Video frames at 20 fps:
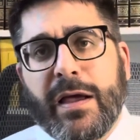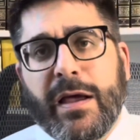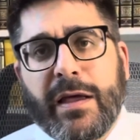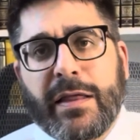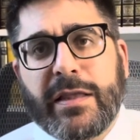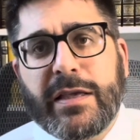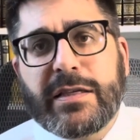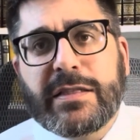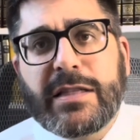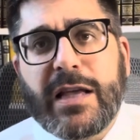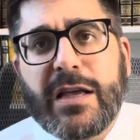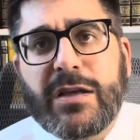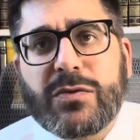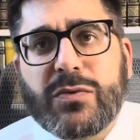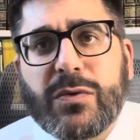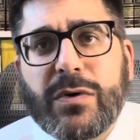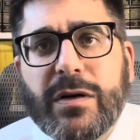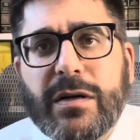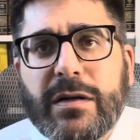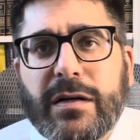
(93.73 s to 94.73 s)
These days
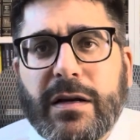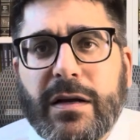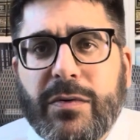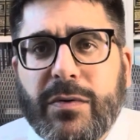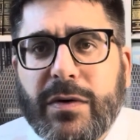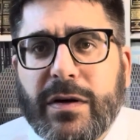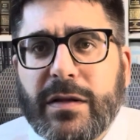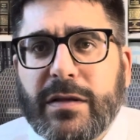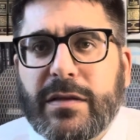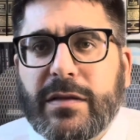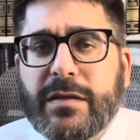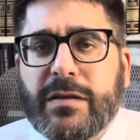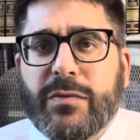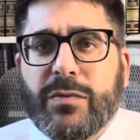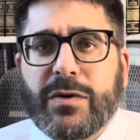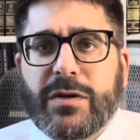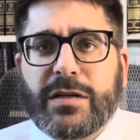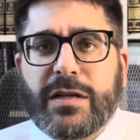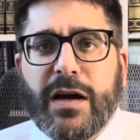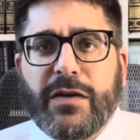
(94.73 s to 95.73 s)
we're in, we're, in a,
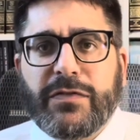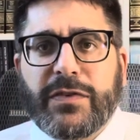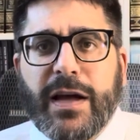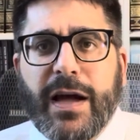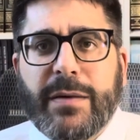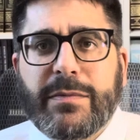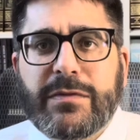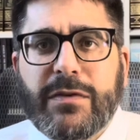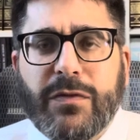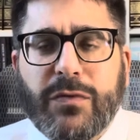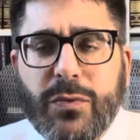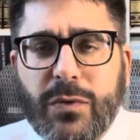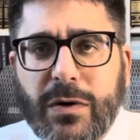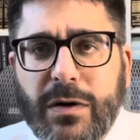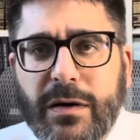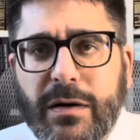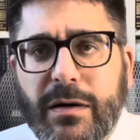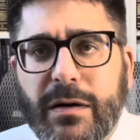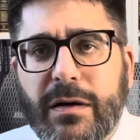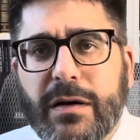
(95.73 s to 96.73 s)
we're in tough times of
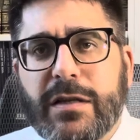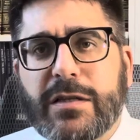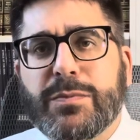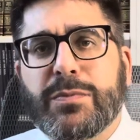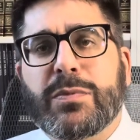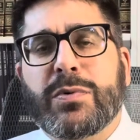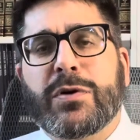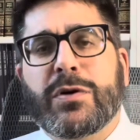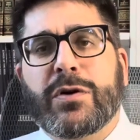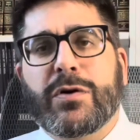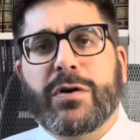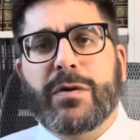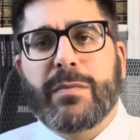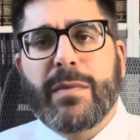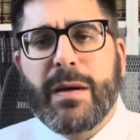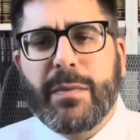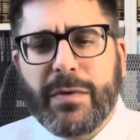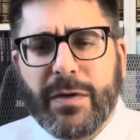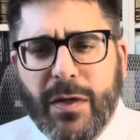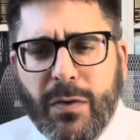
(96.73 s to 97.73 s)
war. It's important to
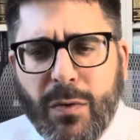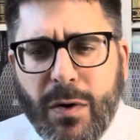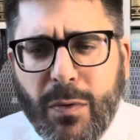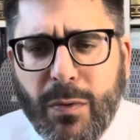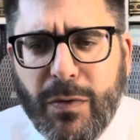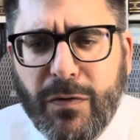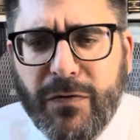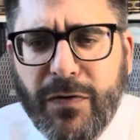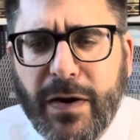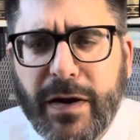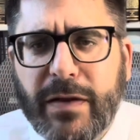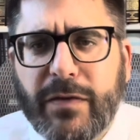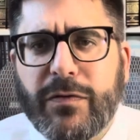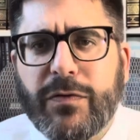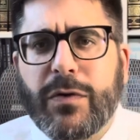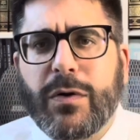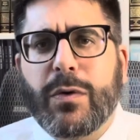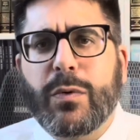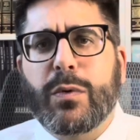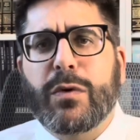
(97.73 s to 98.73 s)
remember that what we're fighting
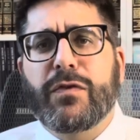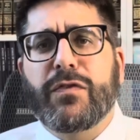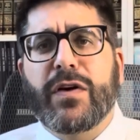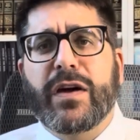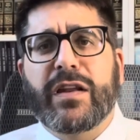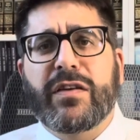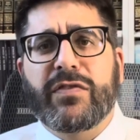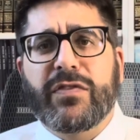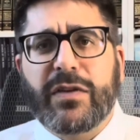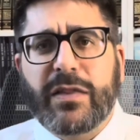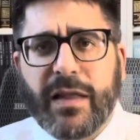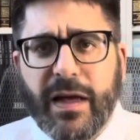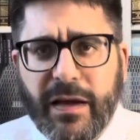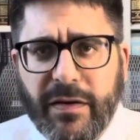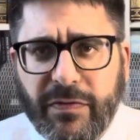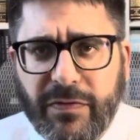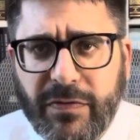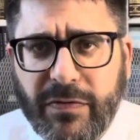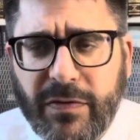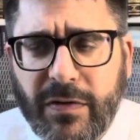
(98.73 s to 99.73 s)
for, we're fighting for
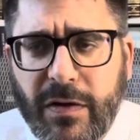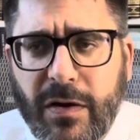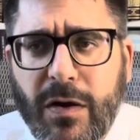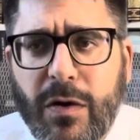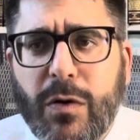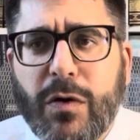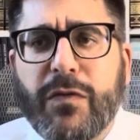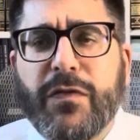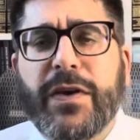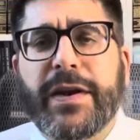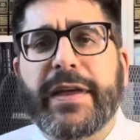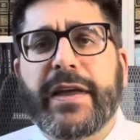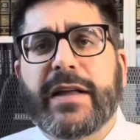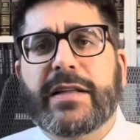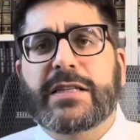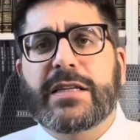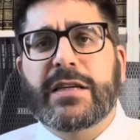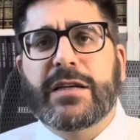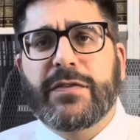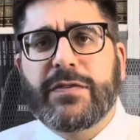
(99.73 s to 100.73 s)
life. We're fighting
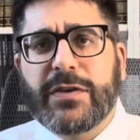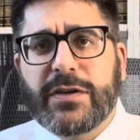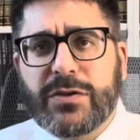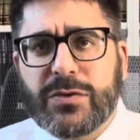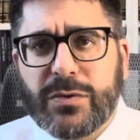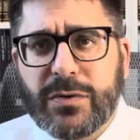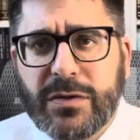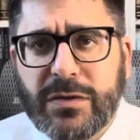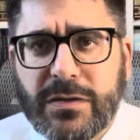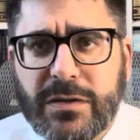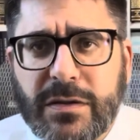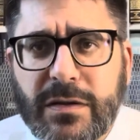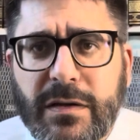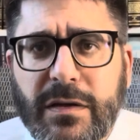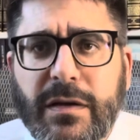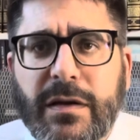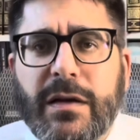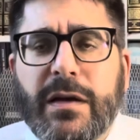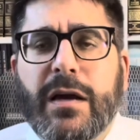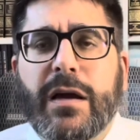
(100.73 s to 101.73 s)
against individuals
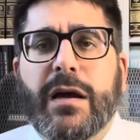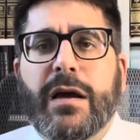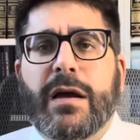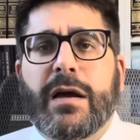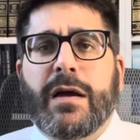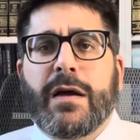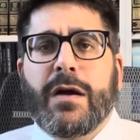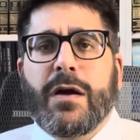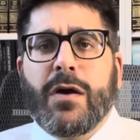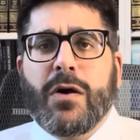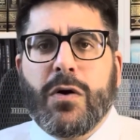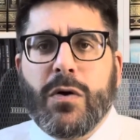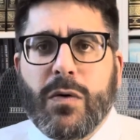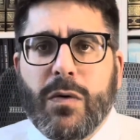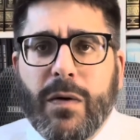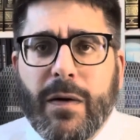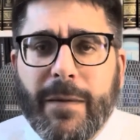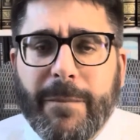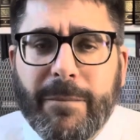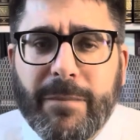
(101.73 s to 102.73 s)

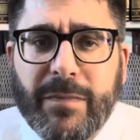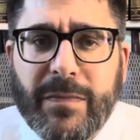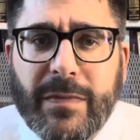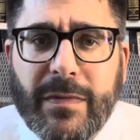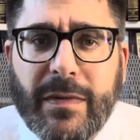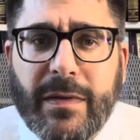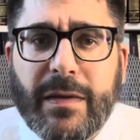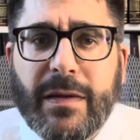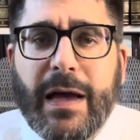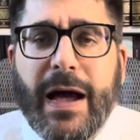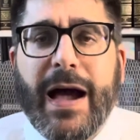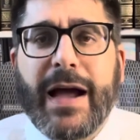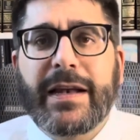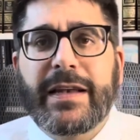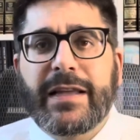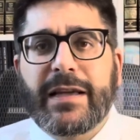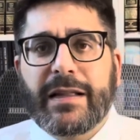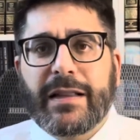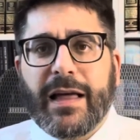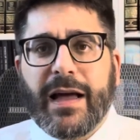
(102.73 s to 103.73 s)
who
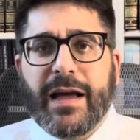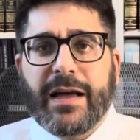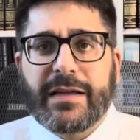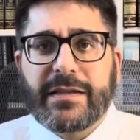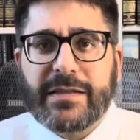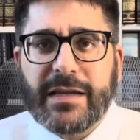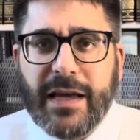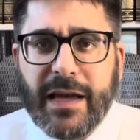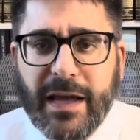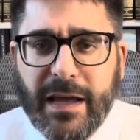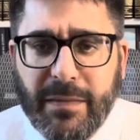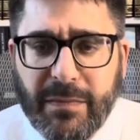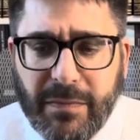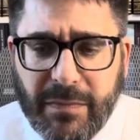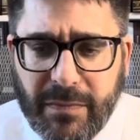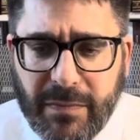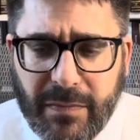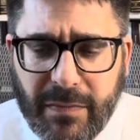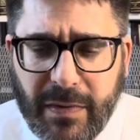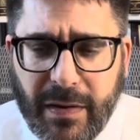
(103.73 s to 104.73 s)
idealize
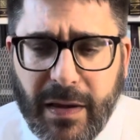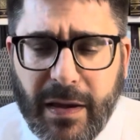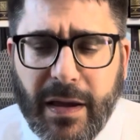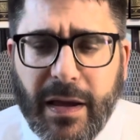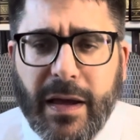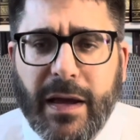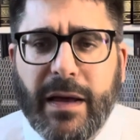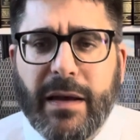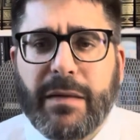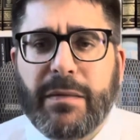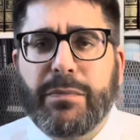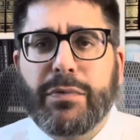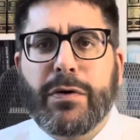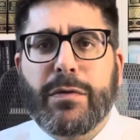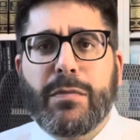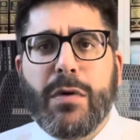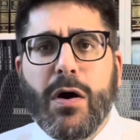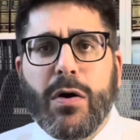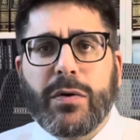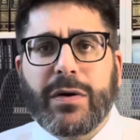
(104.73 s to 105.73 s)
and and
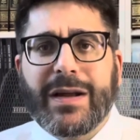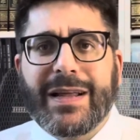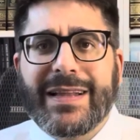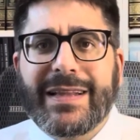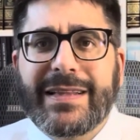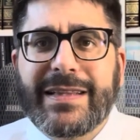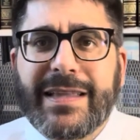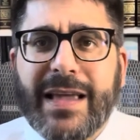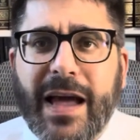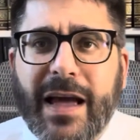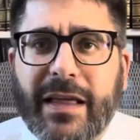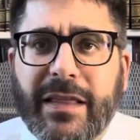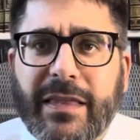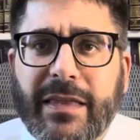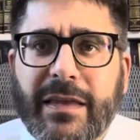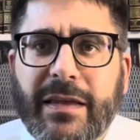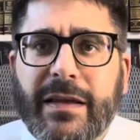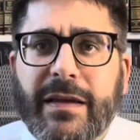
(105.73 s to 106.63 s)
promote death,